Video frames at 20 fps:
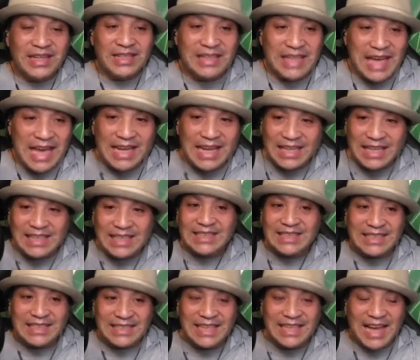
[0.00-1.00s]
Get
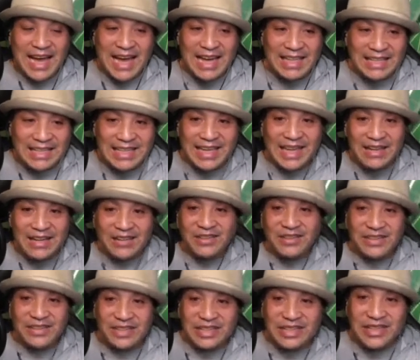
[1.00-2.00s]
inside the
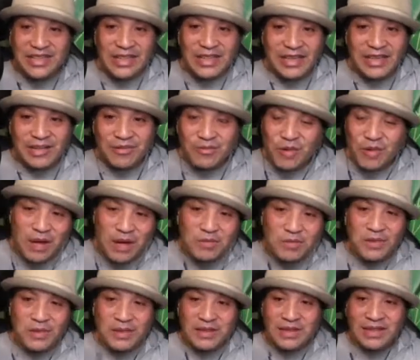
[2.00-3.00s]
energy and
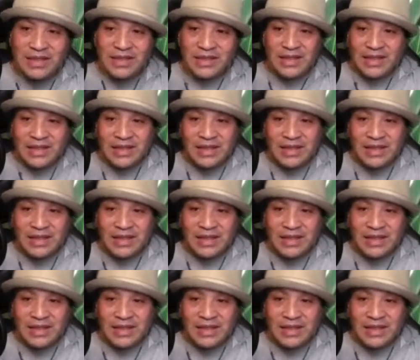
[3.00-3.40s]
run with it.